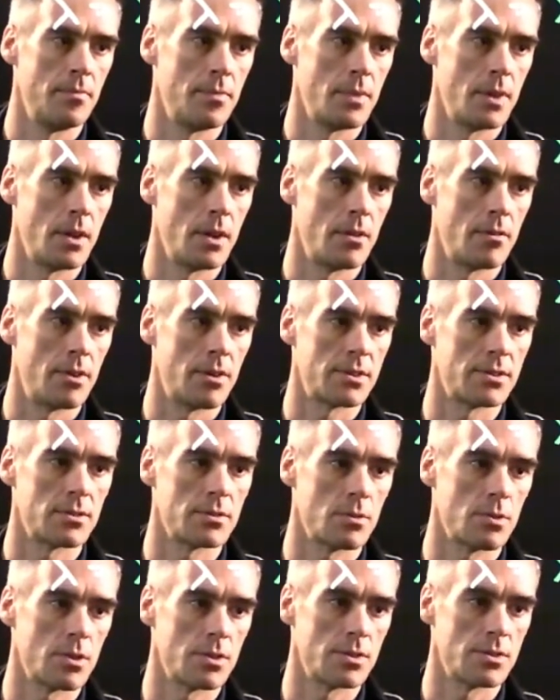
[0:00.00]
of our
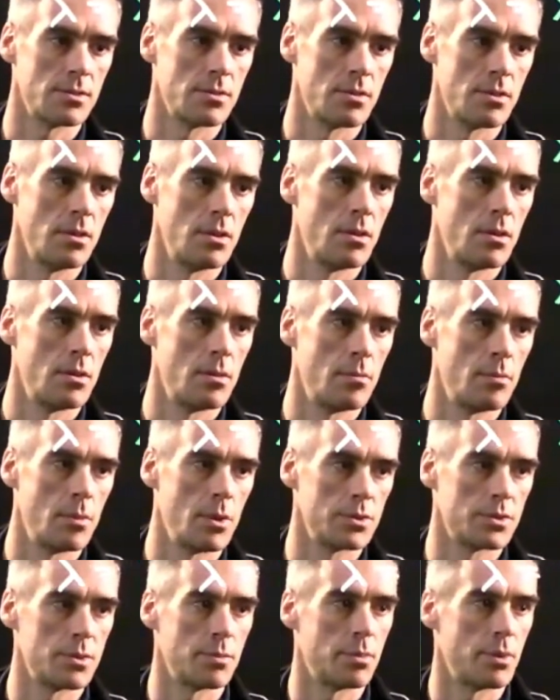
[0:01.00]
source
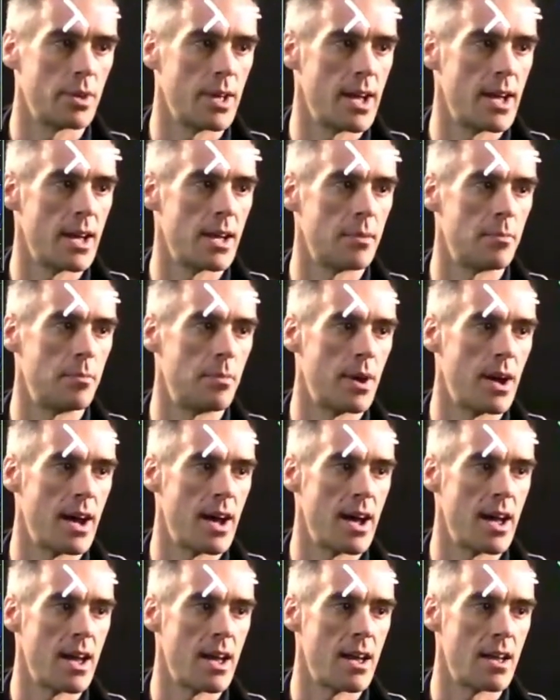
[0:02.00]
multiplied
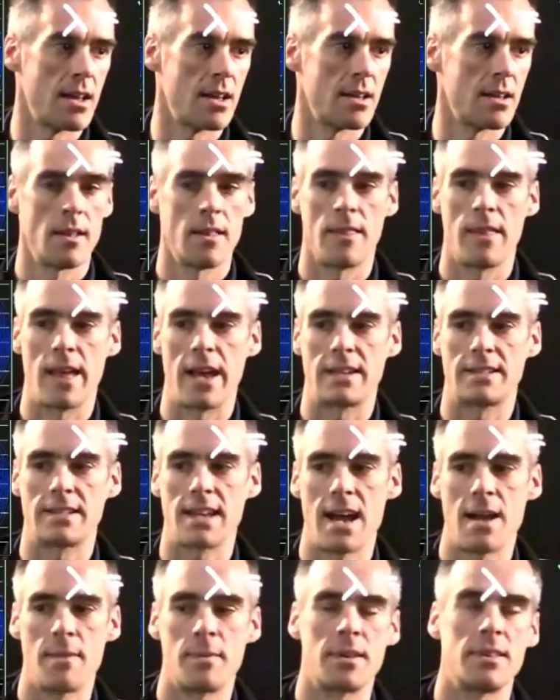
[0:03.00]
by that
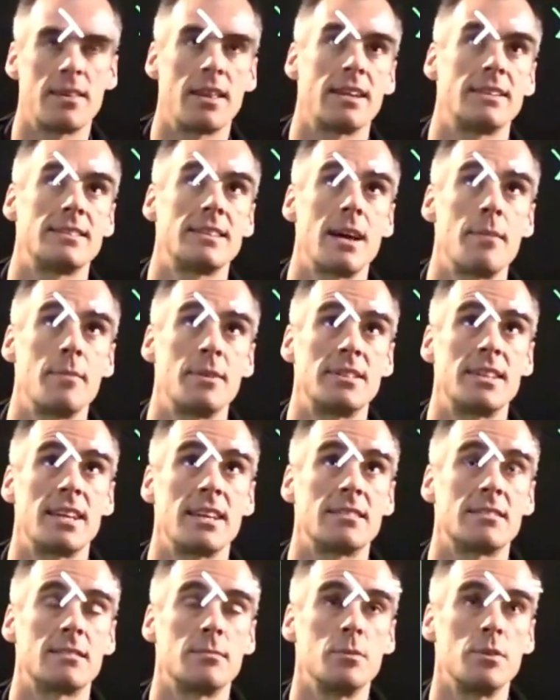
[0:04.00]
time it, that time it takes
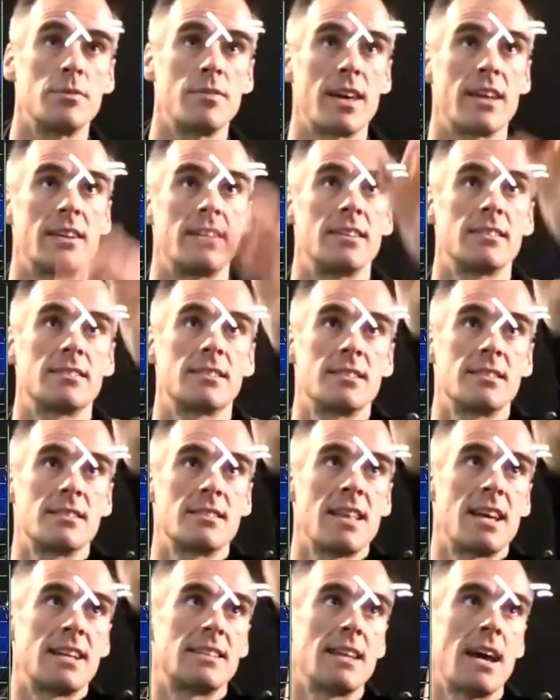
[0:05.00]
to move that distance and
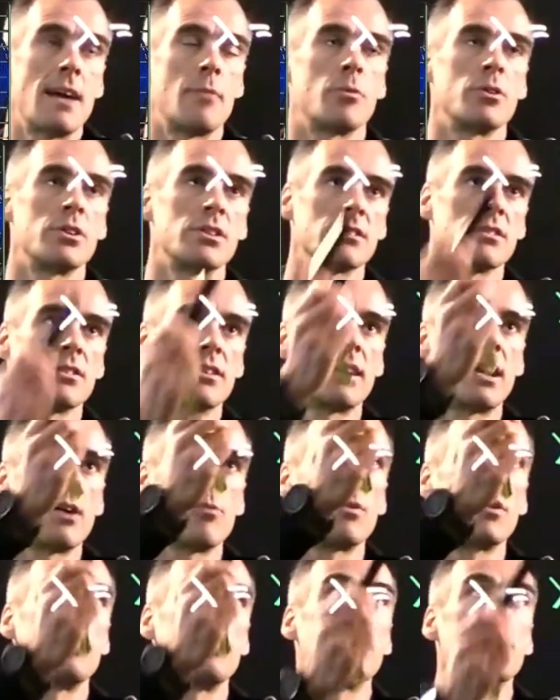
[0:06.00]
that time we're just looking at
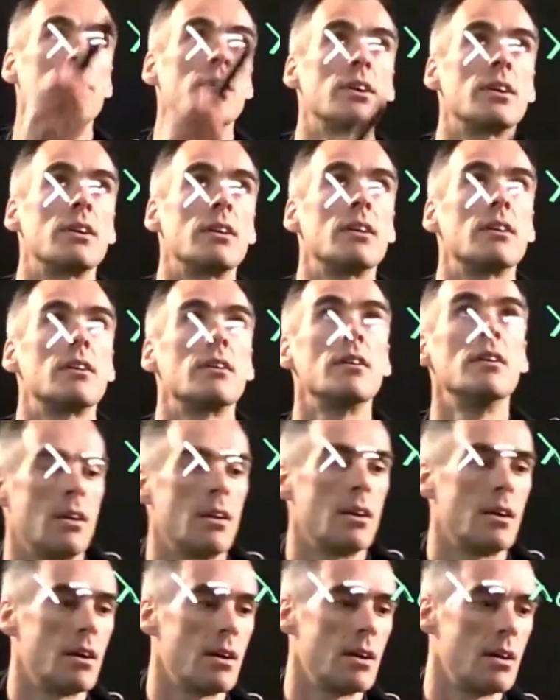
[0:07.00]
one period here
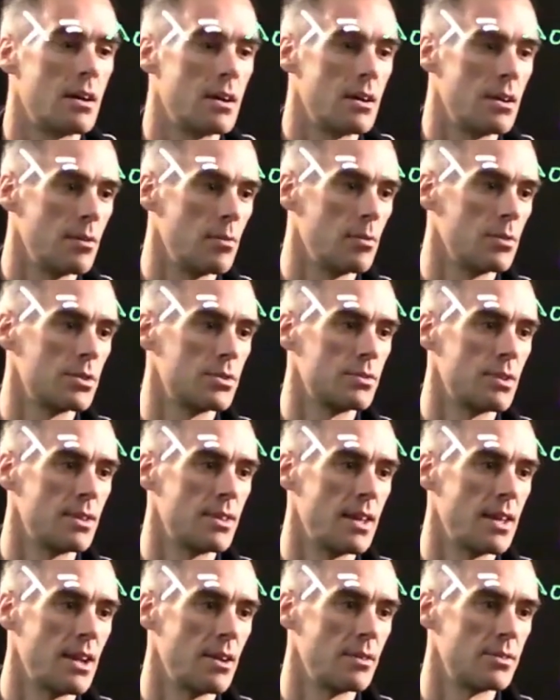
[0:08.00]
uh, we'll just write
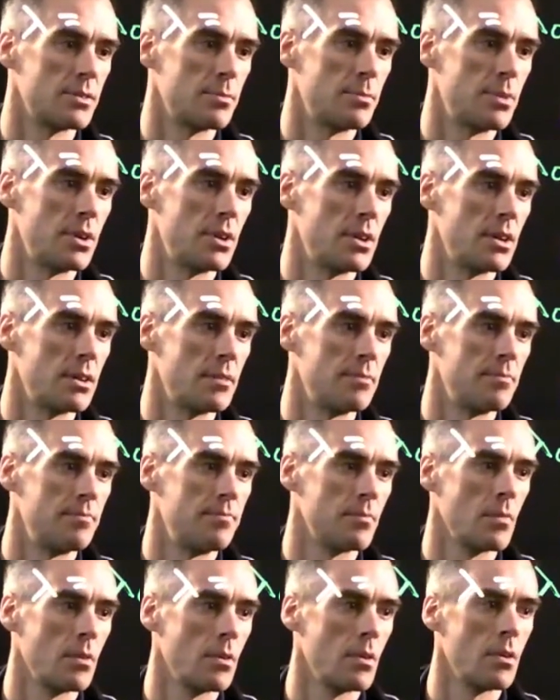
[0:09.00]
that out it's a period
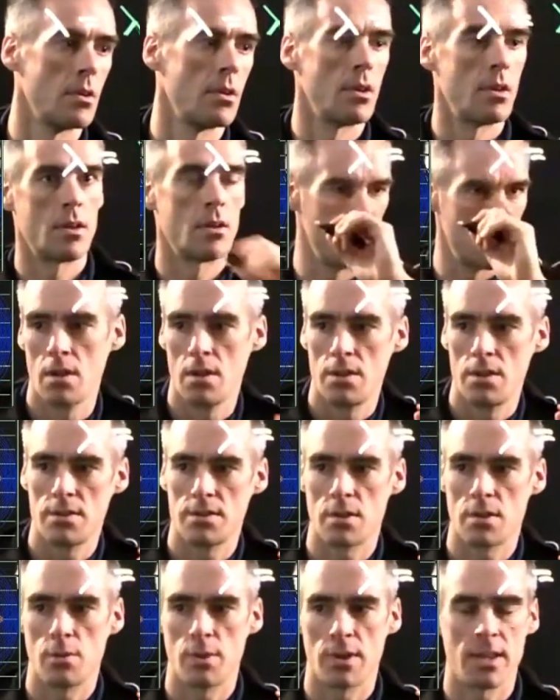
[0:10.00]

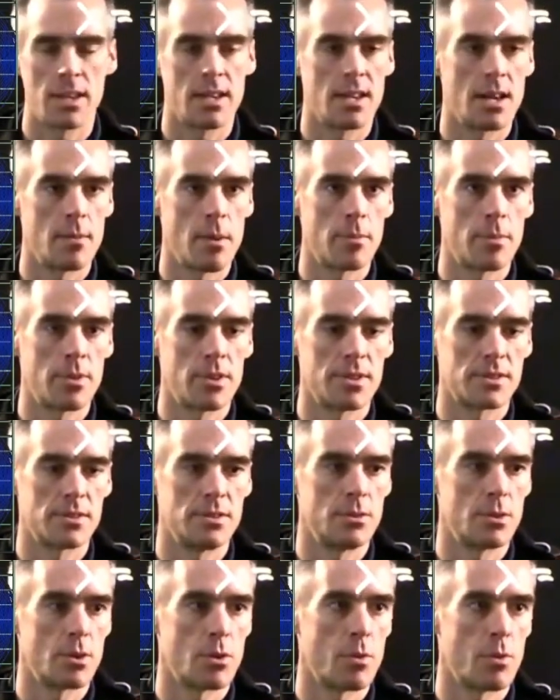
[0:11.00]
so we can come up with this new
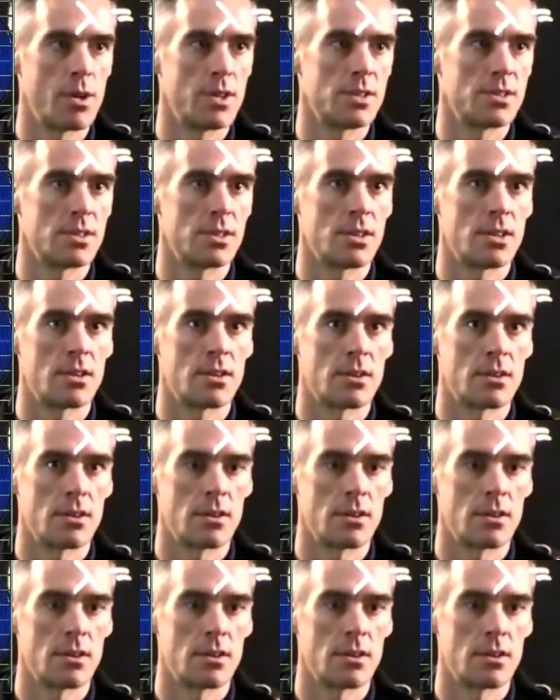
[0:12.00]
equation here